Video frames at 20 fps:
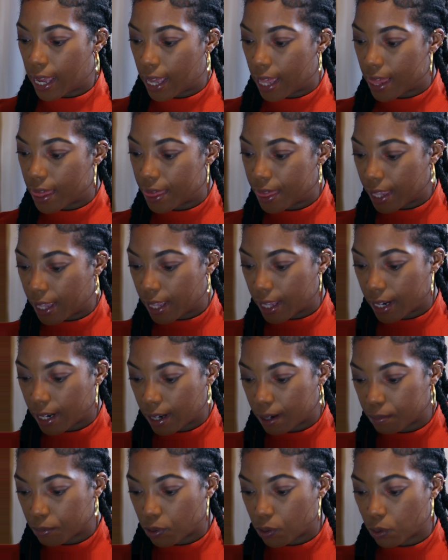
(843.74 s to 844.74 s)
And then
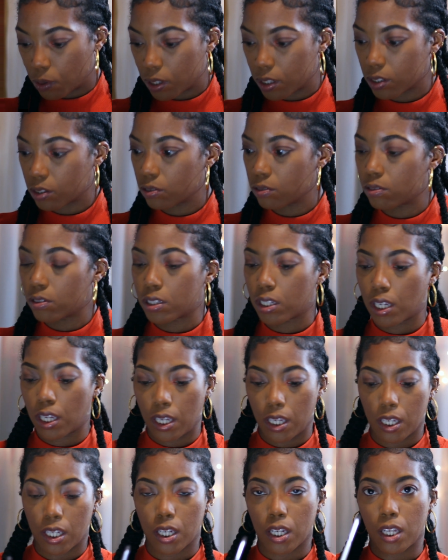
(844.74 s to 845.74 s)
I'm going to
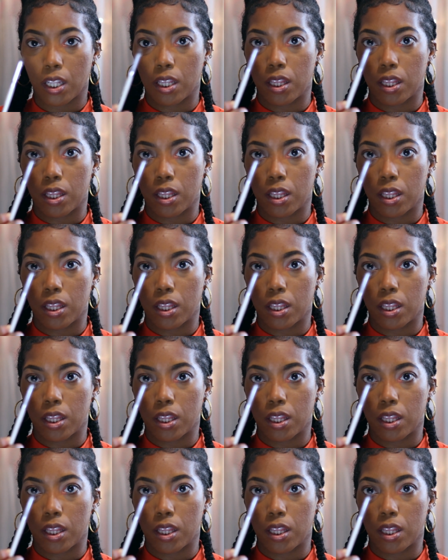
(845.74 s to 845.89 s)
take